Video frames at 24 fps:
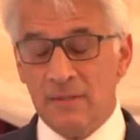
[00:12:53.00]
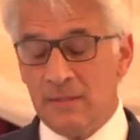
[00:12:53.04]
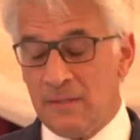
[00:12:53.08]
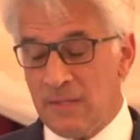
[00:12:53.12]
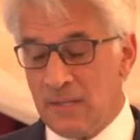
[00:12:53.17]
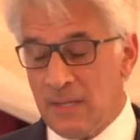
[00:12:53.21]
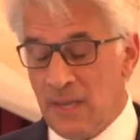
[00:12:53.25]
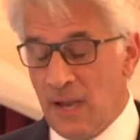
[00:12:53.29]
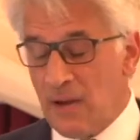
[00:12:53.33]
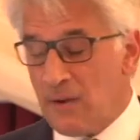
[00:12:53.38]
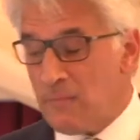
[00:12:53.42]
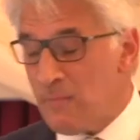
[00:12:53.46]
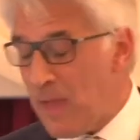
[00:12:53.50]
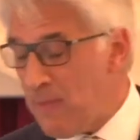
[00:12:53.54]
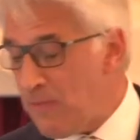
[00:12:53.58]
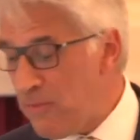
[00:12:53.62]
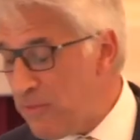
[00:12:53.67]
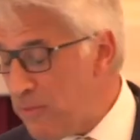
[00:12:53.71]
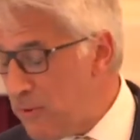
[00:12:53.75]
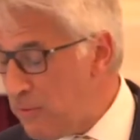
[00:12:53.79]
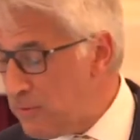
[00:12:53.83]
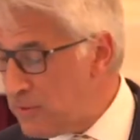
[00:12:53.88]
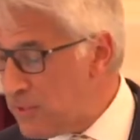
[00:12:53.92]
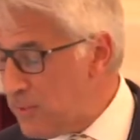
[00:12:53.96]
The young man
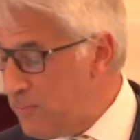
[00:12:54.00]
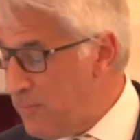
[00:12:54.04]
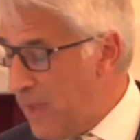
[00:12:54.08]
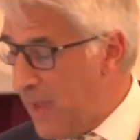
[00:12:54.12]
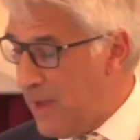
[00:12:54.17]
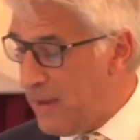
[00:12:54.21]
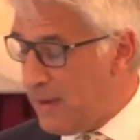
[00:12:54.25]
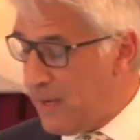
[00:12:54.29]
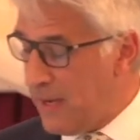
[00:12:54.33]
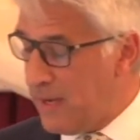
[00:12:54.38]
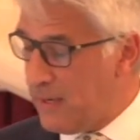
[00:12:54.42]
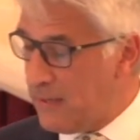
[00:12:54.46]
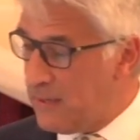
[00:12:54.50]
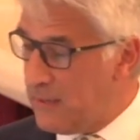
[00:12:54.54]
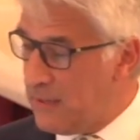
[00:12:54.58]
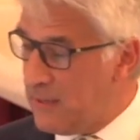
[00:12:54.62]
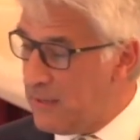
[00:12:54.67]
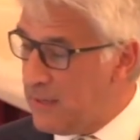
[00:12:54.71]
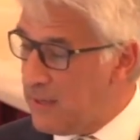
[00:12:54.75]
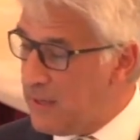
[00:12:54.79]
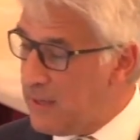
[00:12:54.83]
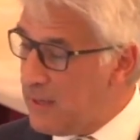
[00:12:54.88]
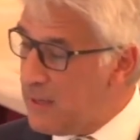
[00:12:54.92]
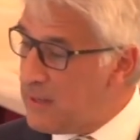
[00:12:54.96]
thought about it,
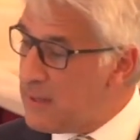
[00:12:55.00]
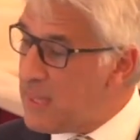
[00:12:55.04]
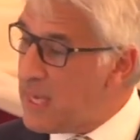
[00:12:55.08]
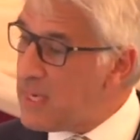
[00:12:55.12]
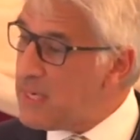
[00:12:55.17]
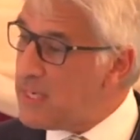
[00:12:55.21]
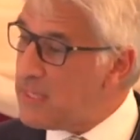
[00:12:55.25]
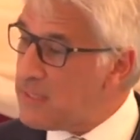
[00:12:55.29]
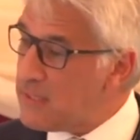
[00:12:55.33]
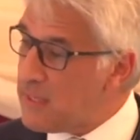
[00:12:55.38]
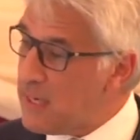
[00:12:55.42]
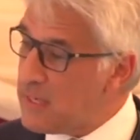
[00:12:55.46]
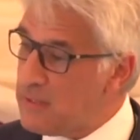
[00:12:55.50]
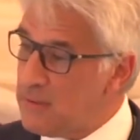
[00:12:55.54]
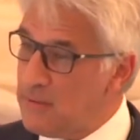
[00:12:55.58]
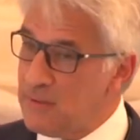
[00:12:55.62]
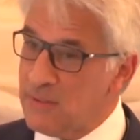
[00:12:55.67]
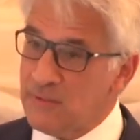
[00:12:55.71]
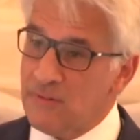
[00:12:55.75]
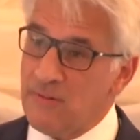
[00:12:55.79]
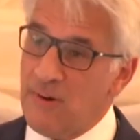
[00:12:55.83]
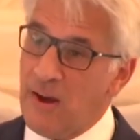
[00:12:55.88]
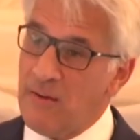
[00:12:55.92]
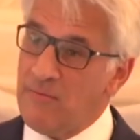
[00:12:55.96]
and then he said to
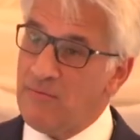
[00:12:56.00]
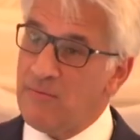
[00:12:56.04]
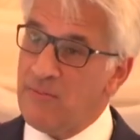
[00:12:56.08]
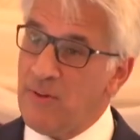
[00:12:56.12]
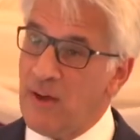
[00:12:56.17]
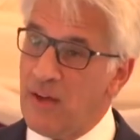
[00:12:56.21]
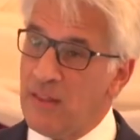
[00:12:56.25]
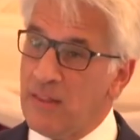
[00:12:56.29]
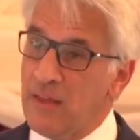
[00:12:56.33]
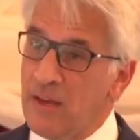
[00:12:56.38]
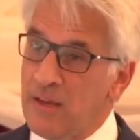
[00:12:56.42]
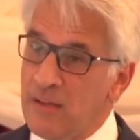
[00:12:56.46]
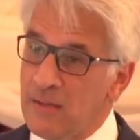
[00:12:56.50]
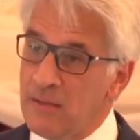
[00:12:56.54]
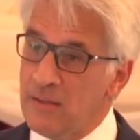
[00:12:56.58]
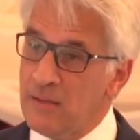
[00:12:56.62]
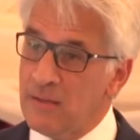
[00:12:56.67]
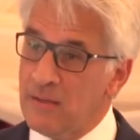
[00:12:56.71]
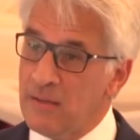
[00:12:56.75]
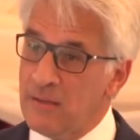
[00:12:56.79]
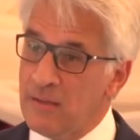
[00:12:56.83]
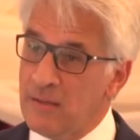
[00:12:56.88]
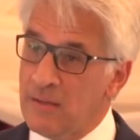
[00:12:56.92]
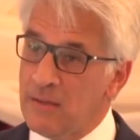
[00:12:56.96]
his grandfather,
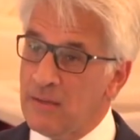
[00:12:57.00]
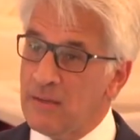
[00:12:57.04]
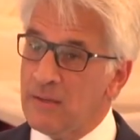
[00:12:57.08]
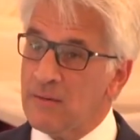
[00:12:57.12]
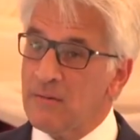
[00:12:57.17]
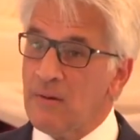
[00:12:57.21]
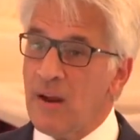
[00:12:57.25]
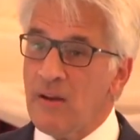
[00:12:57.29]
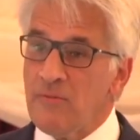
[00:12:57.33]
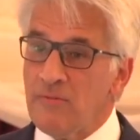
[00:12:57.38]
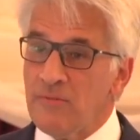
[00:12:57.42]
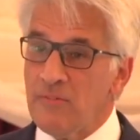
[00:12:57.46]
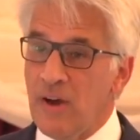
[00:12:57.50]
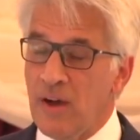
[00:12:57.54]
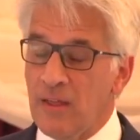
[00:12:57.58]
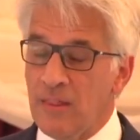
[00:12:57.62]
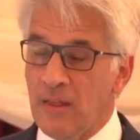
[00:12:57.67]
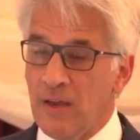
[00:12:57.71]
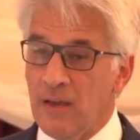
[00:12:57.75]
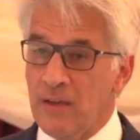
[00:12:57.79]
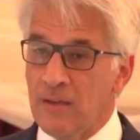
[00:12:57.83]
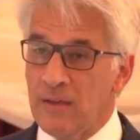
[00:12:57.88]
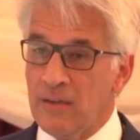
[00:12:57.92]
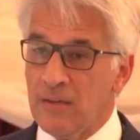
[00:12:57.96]

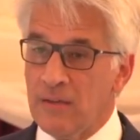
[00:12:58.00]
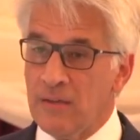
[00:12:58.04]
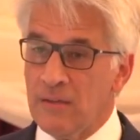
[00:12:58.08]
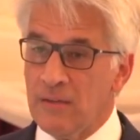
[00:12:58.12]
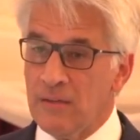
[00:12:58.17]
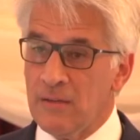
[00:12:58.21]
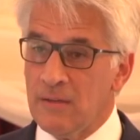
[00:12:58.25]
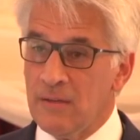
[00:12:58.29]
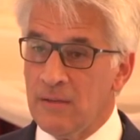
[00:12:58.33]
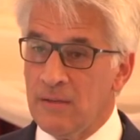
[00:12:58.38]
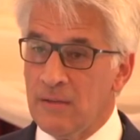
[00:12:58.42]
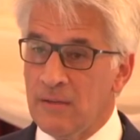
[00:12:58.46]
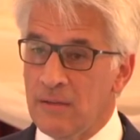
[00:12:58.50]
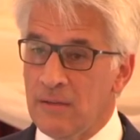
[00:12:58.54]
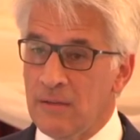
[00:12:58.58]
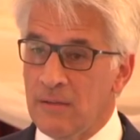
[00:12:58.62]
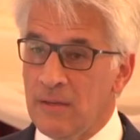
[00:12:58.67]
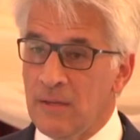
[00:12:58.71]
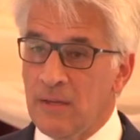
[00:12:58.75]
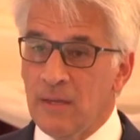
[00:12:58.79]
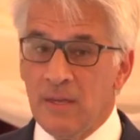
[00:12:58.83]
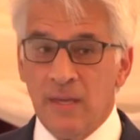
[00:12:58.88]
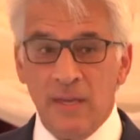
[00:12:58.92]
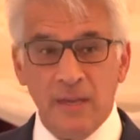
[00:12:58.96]
Grandfather,
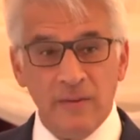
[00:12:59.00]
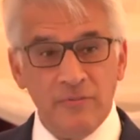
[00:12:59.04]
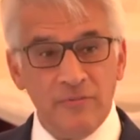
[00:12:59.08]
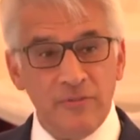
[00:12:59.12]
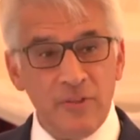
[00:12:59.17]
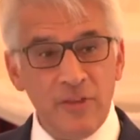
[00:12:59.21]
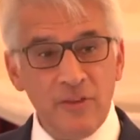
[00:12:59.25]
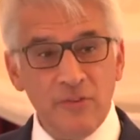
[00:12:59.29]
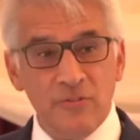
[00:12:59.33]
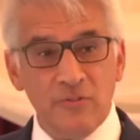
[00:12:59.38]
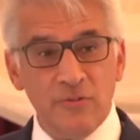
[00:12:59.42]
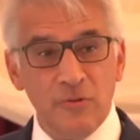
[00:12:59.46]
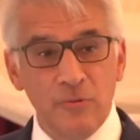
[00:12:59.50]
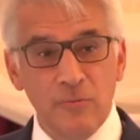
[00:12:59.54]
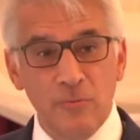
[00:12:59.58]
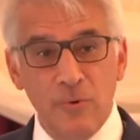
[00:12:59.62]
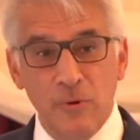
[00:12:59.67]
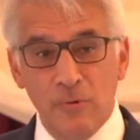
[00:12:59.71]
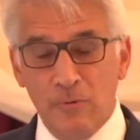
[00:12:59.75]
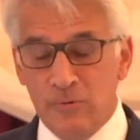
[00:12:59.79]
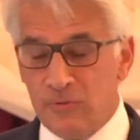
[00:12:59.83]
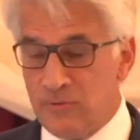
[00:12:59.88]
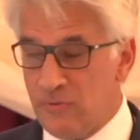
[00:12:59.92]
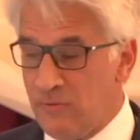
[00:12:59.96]
if these two
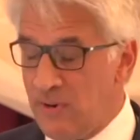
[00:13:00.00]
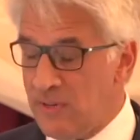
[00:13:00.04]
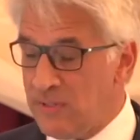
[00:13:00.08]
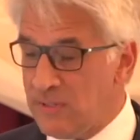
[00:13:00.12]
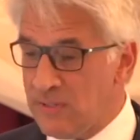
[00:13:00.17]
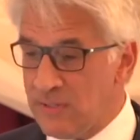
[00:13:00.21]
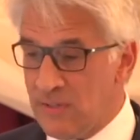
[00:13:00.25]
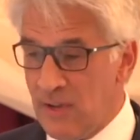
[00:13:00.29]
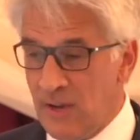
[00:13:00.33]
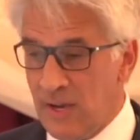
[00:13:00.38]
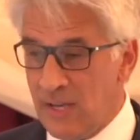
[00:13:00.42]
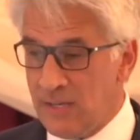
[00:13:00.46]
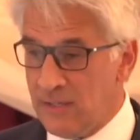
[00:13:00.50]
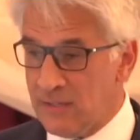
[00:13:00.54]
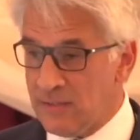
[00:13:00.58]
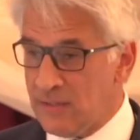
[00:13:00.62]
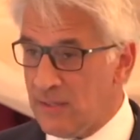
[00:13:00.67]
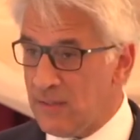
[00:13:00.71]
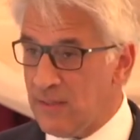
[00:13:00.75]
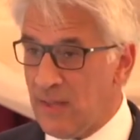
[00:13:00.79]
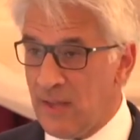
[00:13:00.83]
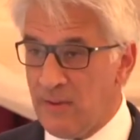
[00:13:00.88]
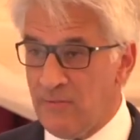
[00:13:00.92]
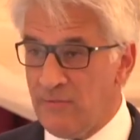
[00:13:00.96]
wolves are inside us
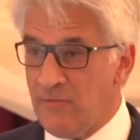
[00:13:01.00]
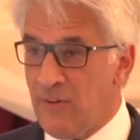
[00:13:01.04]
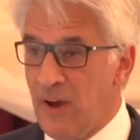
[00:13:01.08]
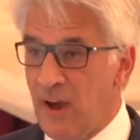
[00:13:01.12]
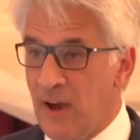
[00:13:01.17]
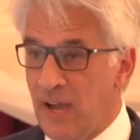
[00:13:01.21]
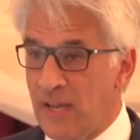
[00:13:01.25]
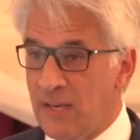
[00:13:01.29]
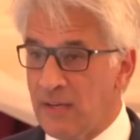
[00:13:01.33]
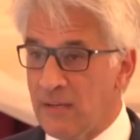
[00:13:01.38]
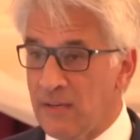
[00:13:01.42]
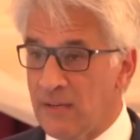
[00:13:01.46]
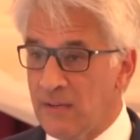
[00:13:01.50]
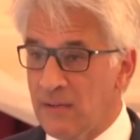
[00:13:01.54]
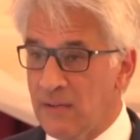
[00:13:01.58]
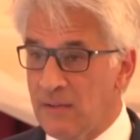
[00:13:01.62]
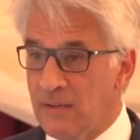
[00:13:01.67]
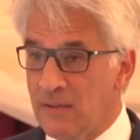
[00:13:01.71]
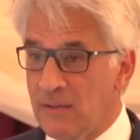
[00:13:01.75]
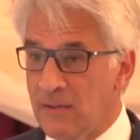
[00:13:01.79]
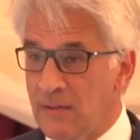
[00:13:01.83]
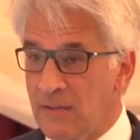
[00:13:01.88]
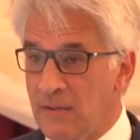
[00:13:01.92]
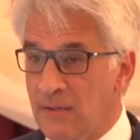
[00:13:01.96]
and they fight,
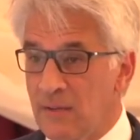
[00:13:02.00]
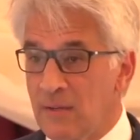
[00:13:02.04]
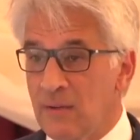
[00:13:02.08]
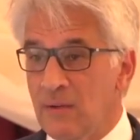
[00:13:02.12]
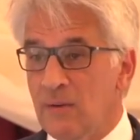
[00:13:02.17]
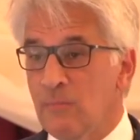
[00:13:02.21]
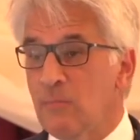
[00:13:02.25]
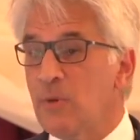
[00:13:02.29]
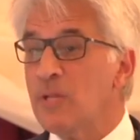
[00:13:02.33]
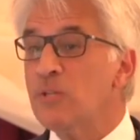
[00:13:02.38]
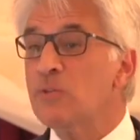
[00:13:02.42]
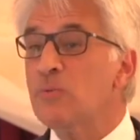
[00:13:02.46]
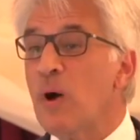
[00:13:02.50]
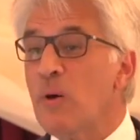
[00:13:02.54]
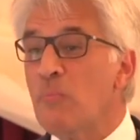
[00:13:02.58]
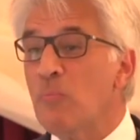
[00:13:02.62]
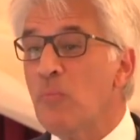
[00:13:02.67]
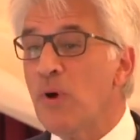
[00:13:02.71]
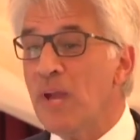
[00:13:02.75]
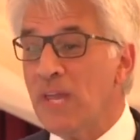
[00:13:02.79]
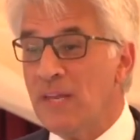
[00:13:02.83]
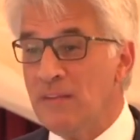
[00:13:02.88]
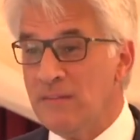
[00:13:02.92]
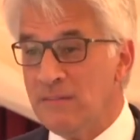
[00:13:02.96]
which one
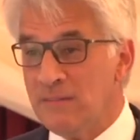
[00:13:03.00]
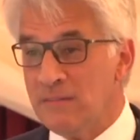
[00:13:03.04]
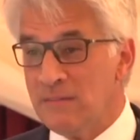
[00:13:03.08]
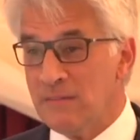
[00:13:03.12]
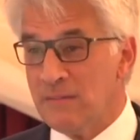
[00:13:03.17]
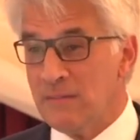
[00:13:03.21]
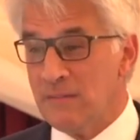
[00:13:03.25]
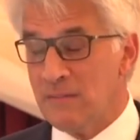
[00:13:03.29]
wins?